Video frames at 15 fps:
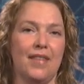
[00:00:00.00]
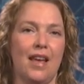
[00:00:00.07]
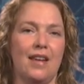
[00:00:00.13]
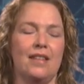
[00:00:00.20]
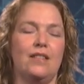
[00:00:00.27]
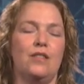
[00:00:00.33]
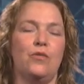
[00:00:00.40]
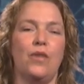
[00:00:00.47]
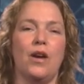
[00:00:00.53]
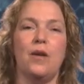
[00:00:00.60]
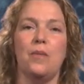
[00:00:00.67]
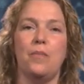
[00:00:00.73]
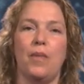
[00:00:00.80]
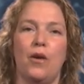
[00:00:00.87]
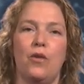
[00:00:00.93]
And this is a
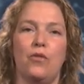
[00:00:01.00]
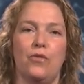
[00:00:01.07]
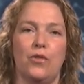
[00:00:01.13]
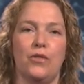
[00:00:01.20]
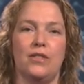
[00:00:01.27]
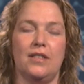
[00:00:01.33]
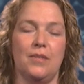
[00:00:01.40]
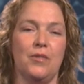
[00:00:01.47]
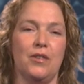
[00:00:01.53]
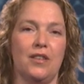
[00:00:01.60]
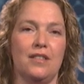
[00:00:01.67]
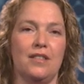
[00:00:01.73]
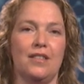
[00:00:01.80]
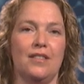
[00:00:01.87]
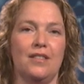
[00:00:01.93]
very powerful
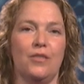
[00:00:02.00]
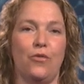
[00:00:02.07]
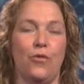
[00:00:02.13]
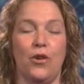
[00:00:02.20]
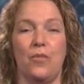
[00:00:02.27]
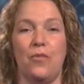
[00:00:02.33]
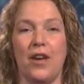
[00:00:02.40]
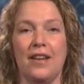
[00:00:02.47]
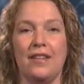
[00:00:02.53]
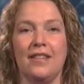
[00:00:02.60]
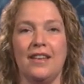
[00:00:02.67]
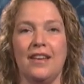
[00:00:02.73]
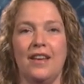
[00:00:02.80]
stimulus for your brain